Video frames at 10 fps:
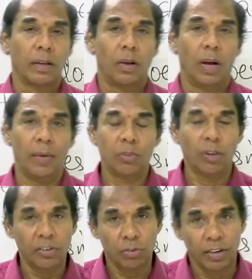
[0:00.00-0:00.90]
I'm sorry
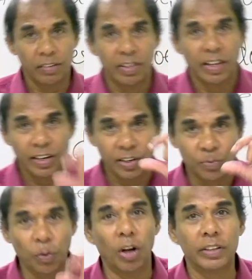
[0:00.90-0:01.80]
students, a
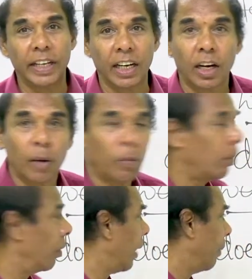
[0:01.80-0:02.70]
small technical
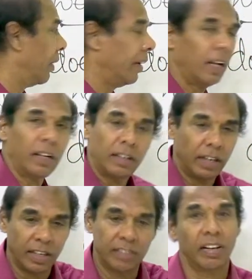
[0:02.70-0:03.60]
problem happened here. It
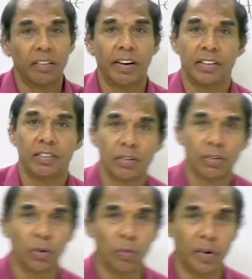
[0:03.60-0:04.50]
is set right. No worry.